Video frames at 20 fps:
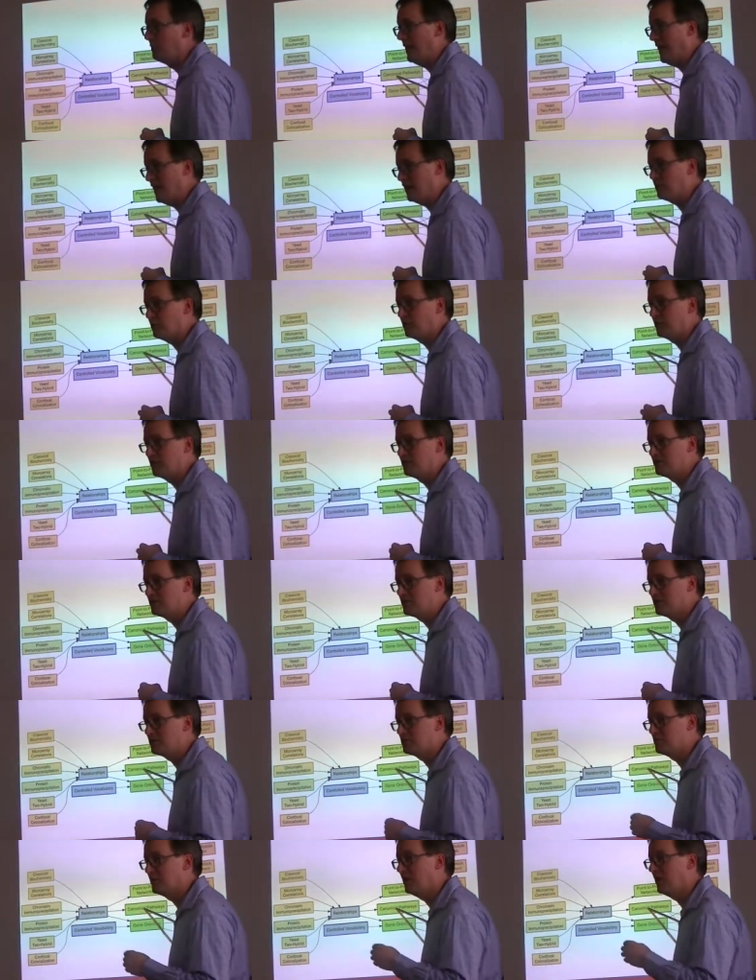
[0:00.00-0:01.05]
pathways,
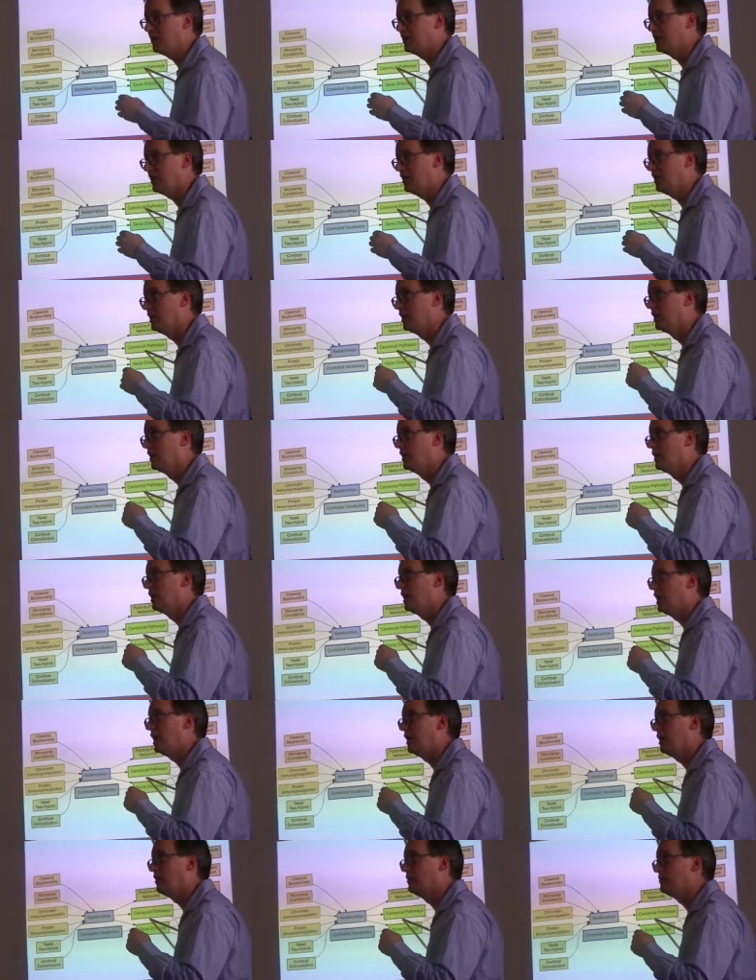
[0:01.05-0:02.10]
these being
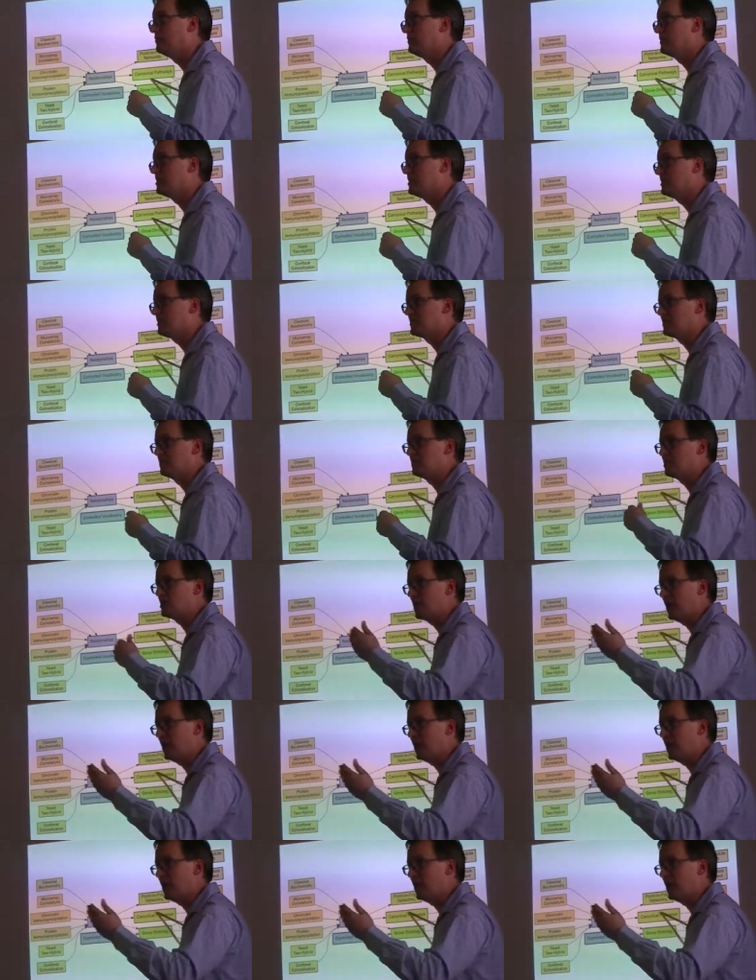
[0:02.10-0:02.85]
the systems